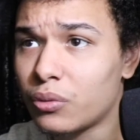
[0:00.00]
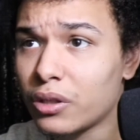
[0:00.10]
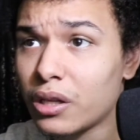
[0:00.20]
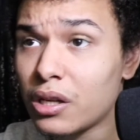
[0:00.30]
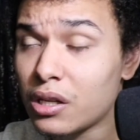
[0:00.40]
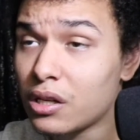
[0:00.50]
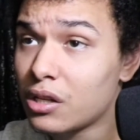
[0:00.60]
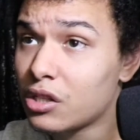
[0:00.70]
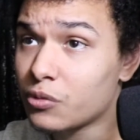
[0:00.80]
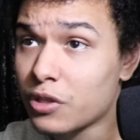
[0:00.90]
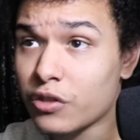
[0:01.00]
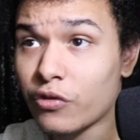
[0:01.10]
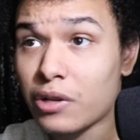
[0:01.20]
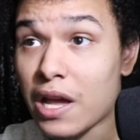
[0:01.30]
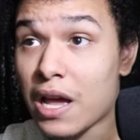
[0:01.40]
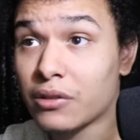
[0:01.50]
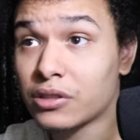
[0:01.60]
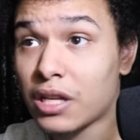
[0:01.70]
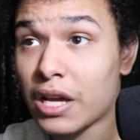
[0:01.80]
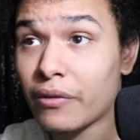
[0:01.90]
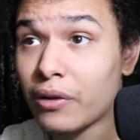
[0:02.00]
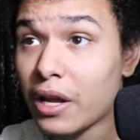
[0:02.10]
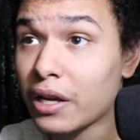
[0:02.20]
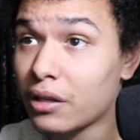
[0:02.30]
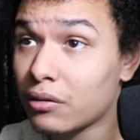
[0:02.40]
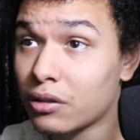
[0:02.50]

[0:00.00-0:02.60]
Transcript: But especially from the AbzSav, like